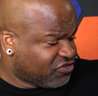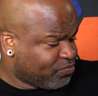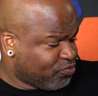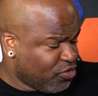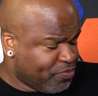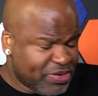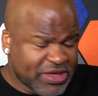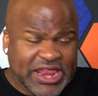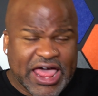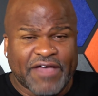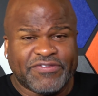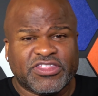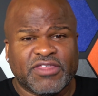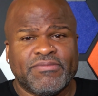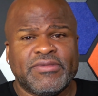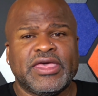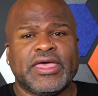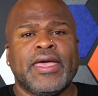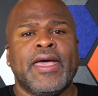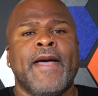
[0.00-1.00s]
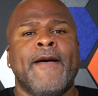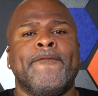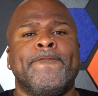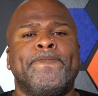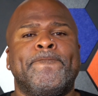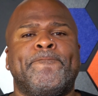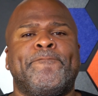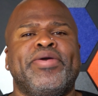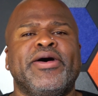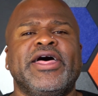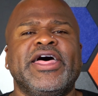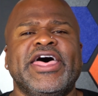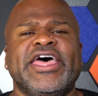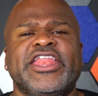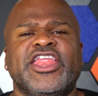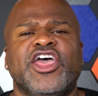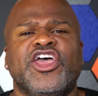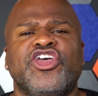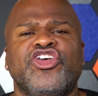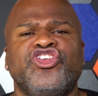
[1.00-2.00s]
Repeat after me.
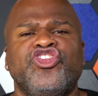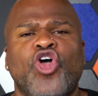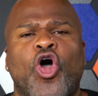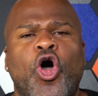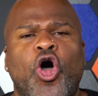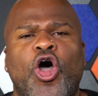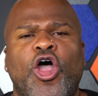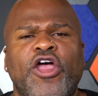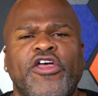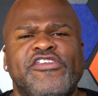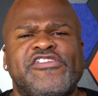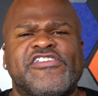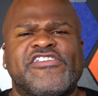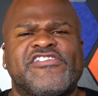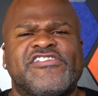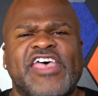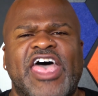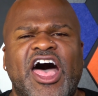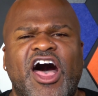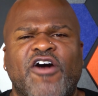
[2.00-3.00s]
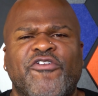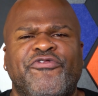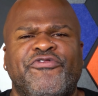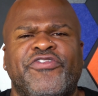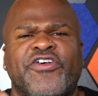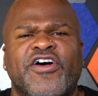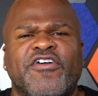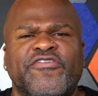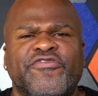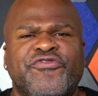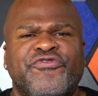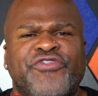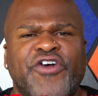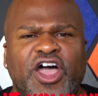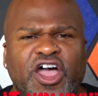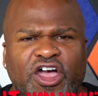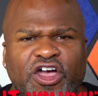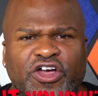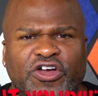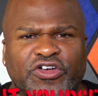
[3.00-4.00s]
Put yourself
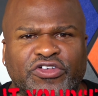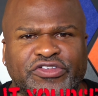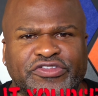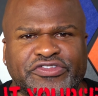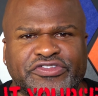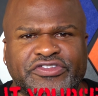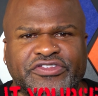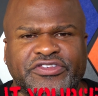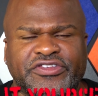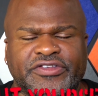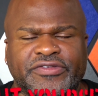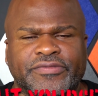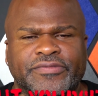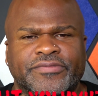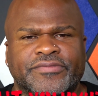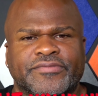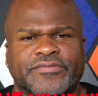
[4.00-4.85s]
first.